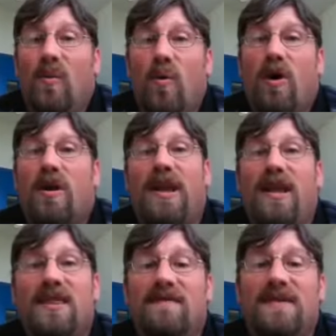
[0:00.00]
work
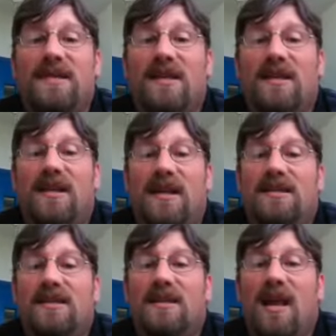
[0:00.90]
in the
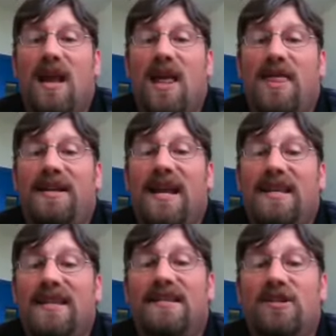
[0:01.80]
facilities. They
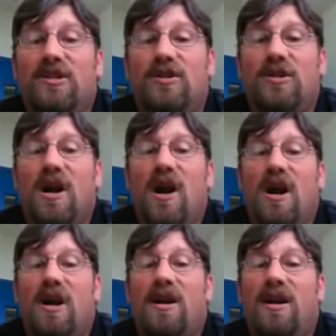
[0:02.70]
take these issues to
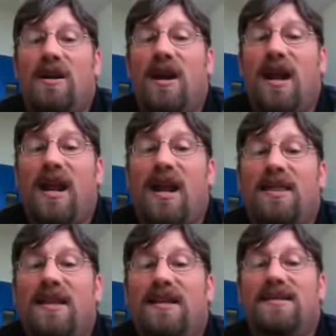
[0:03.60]
heart,
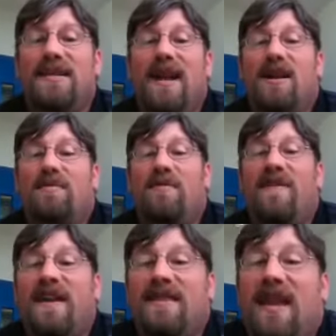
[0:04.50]
and they desire to
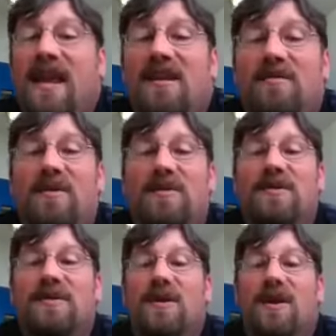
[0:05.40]
provide the
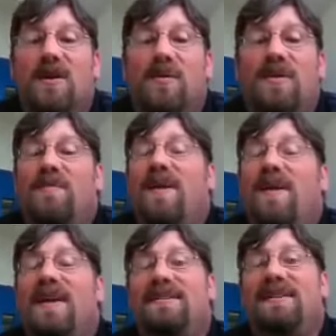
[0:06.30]
animals with the
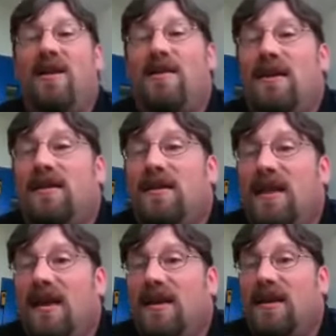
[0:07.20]
best care
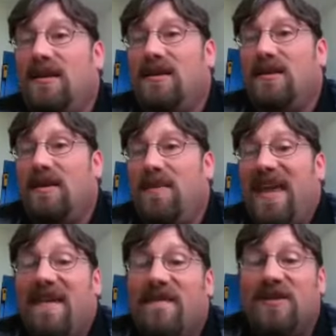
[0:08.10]
that can be
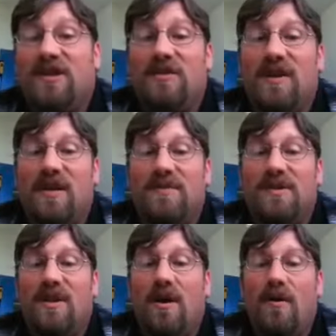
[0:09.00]
given to them.
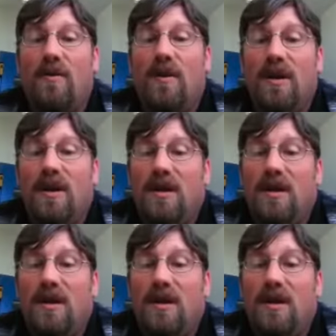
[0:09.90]
So